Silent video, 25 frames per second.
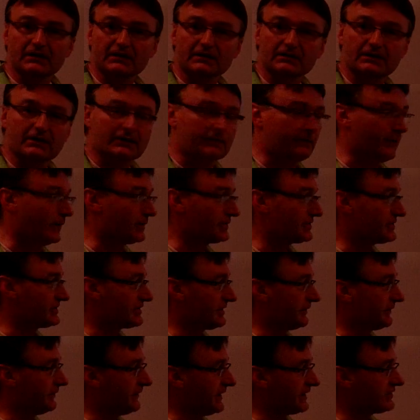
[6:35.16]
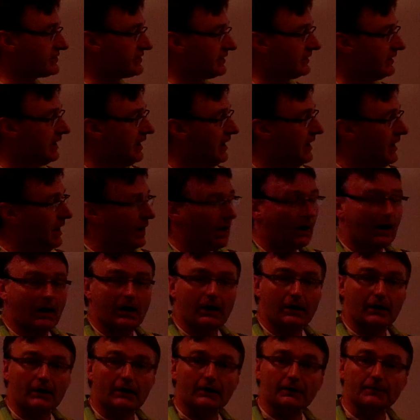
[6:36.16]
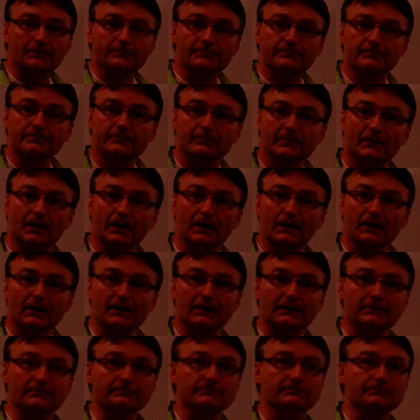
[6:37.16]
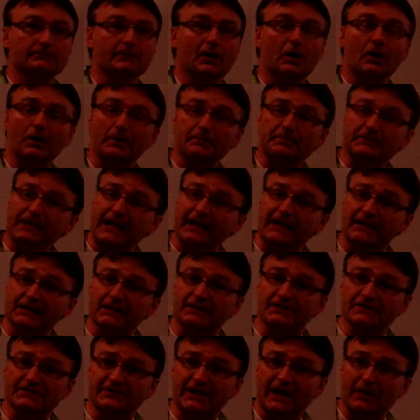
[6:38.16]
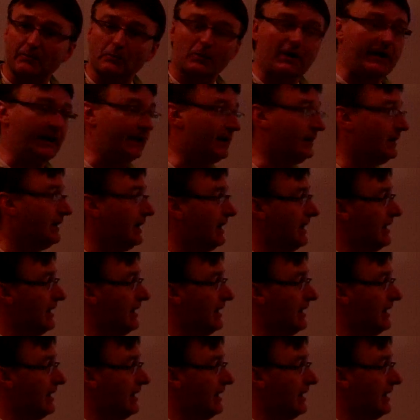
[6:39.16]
the forces of friction are obtained in the same way,